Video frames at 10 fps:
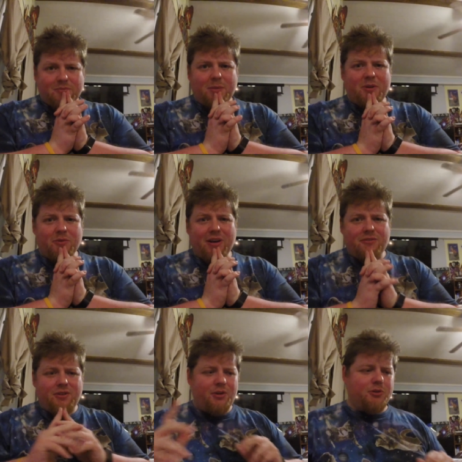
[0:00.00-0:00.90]
I mean,
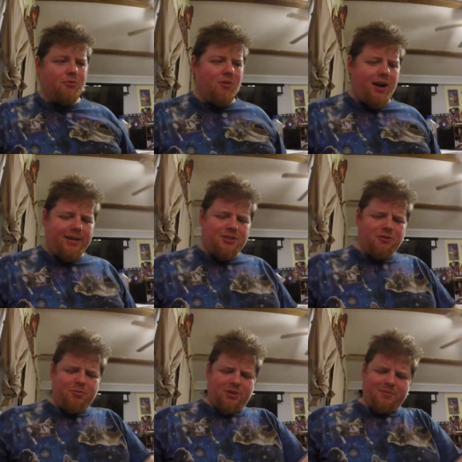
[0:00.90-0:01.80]
rather than use a
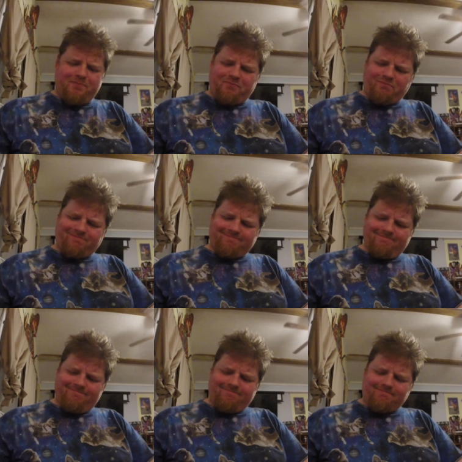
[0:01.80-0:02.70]
riser, but
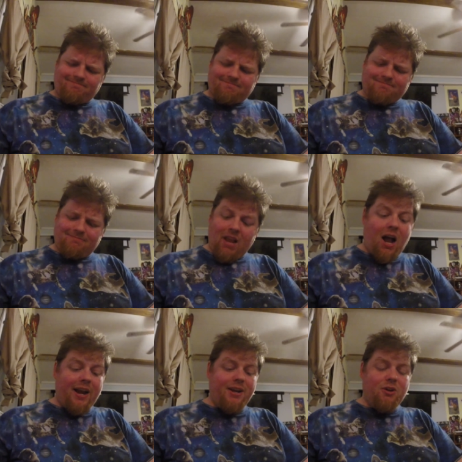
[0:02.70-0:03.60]

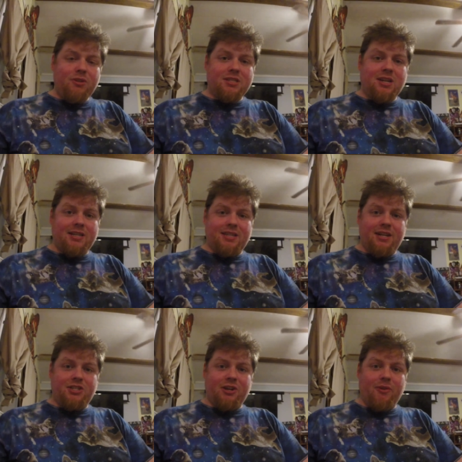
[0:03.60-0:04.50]
I know this guy's
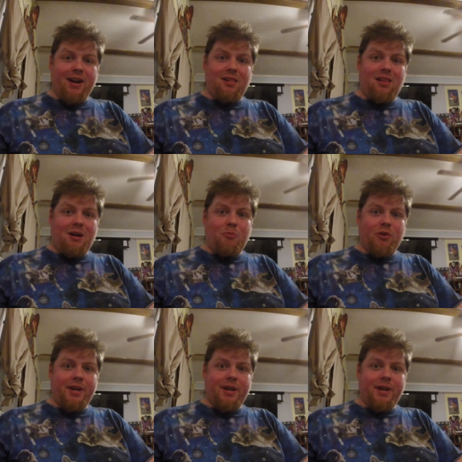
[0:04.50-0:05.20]
going to generate a lot more